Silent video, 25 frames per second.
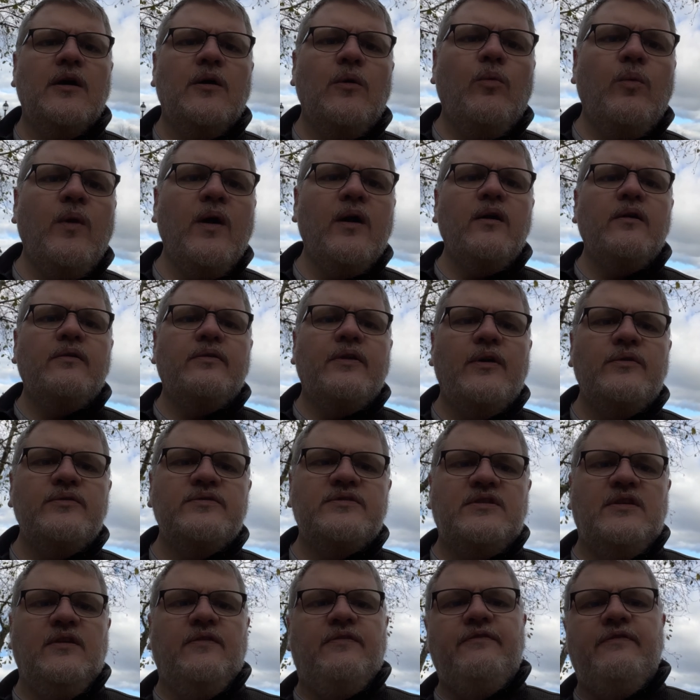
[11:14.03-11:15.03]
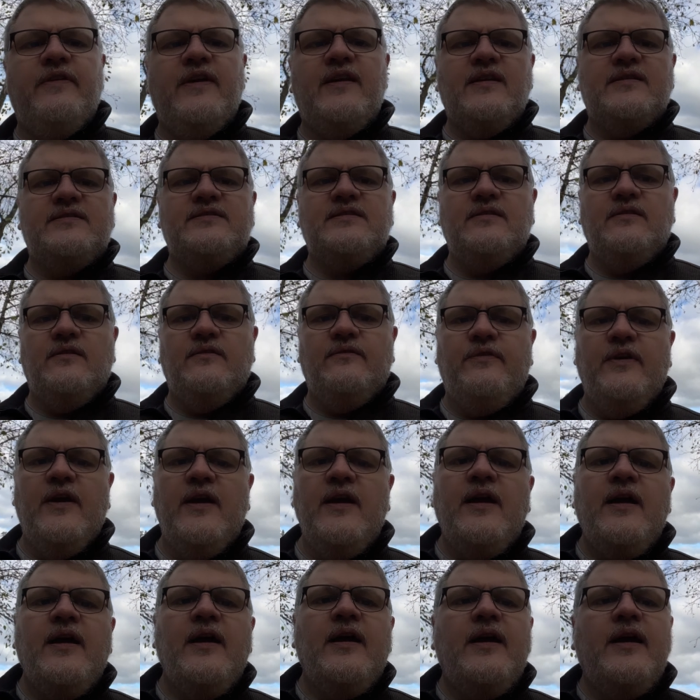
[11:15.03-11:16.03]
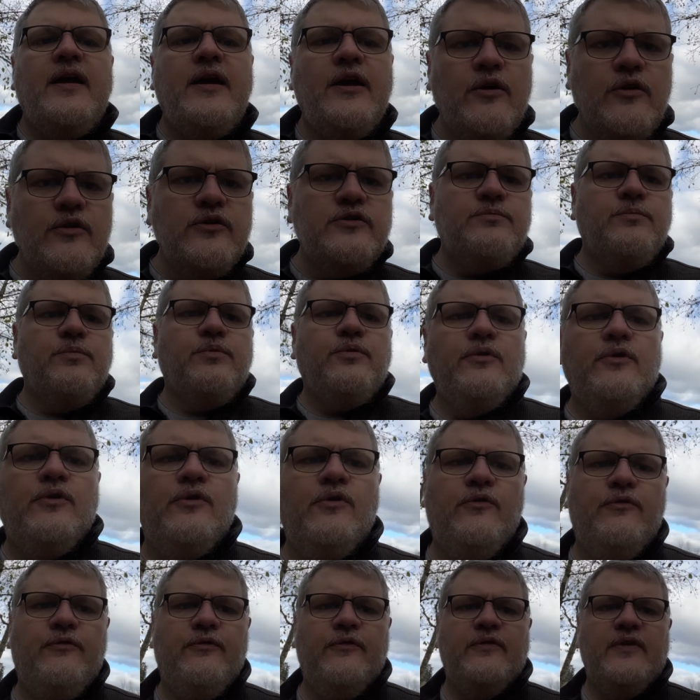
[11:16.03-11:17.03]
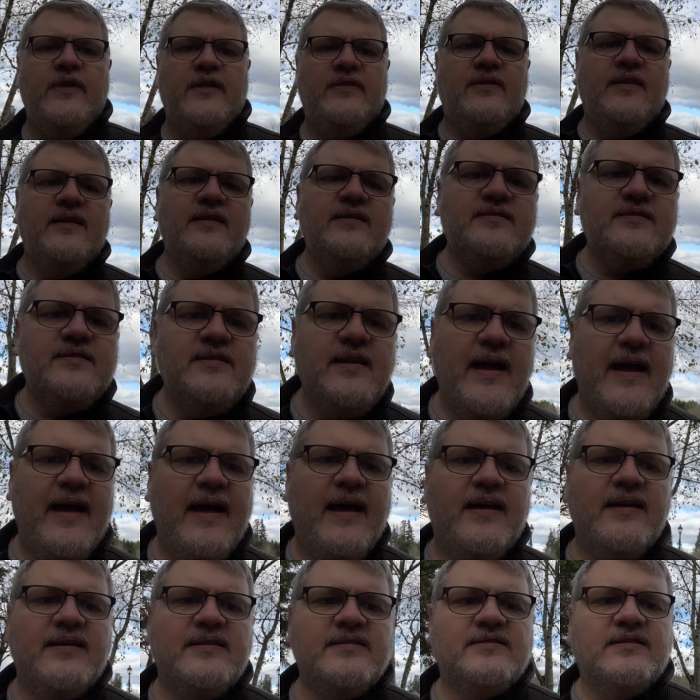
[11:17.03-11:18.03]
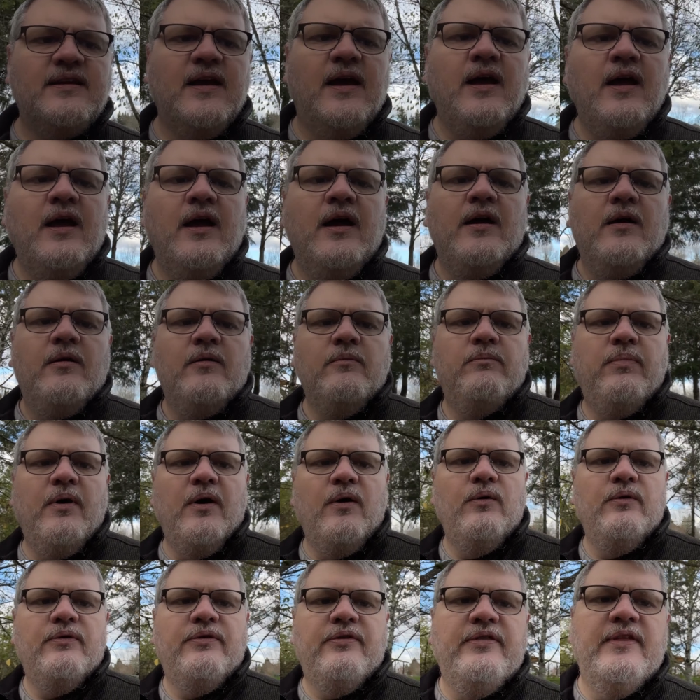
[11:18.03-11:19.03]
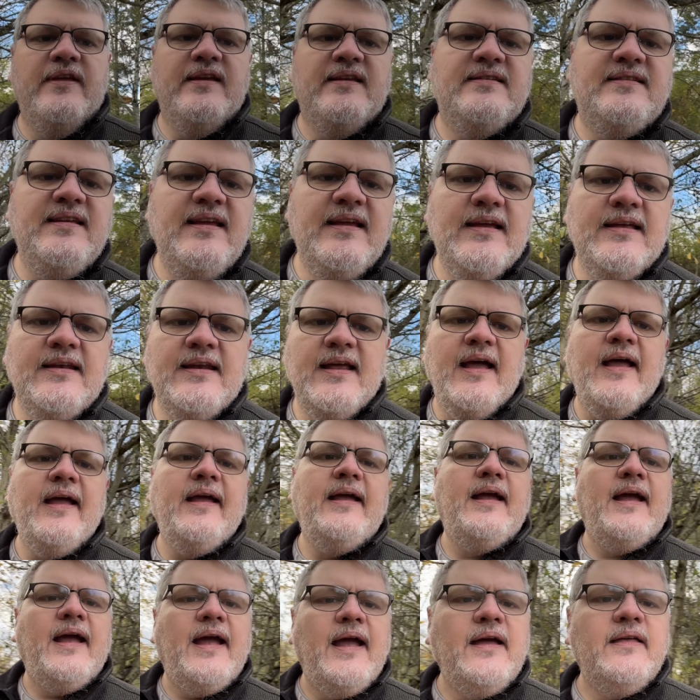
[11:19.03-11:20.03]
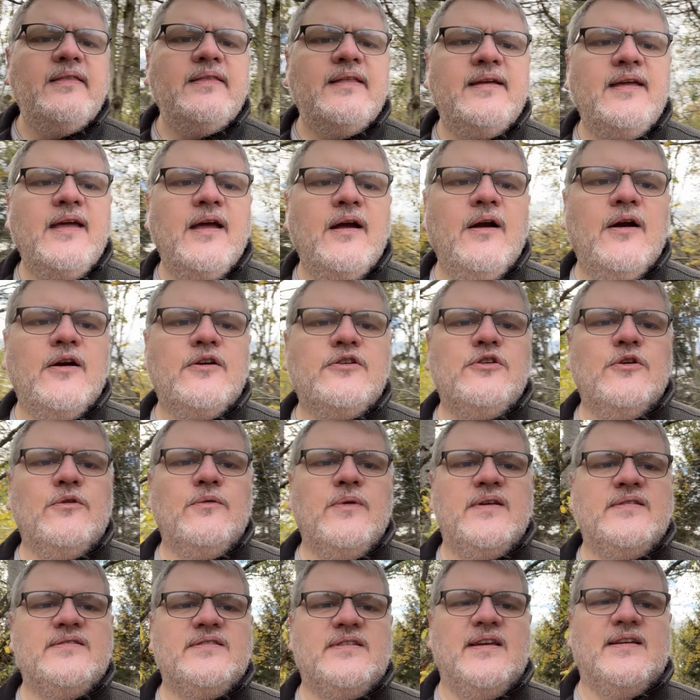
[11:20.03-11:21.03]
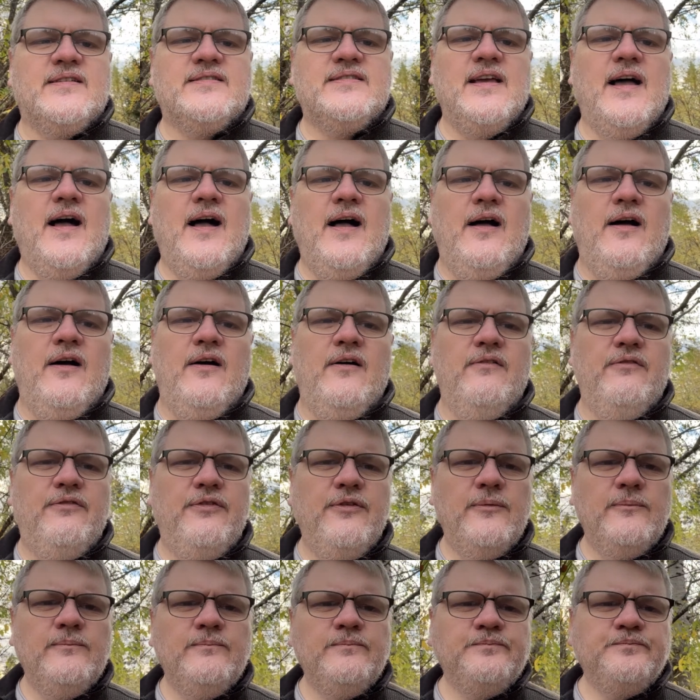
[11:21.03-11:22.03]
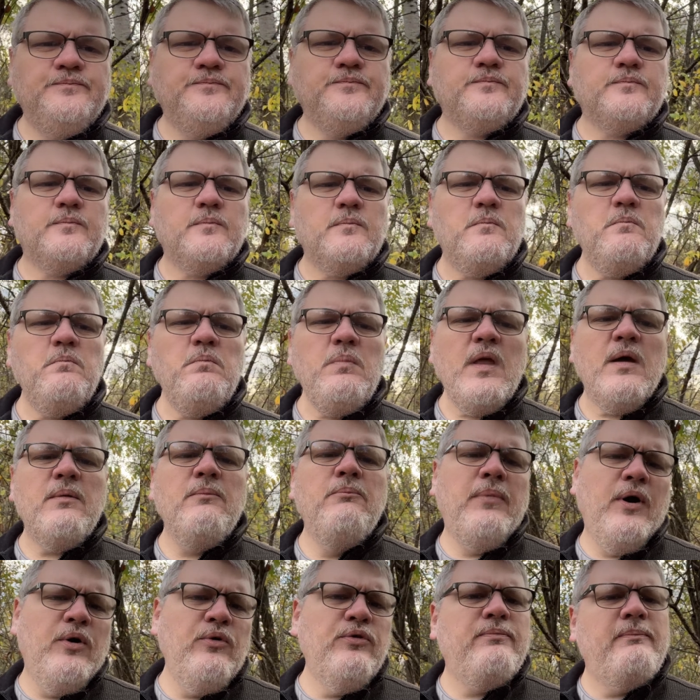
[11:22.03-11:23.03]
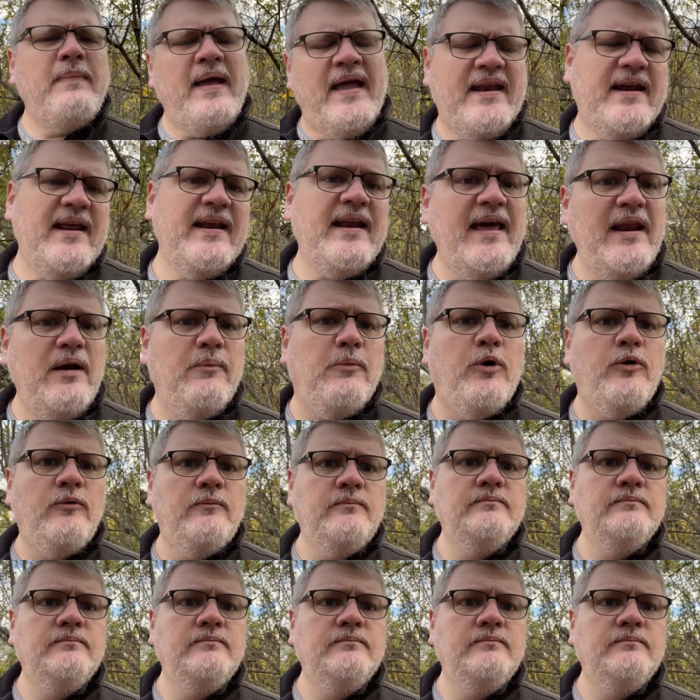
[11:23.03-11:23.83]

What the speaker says: Where are those definitive, here's proof that this has both the DNA and the characteristics of both man and animal?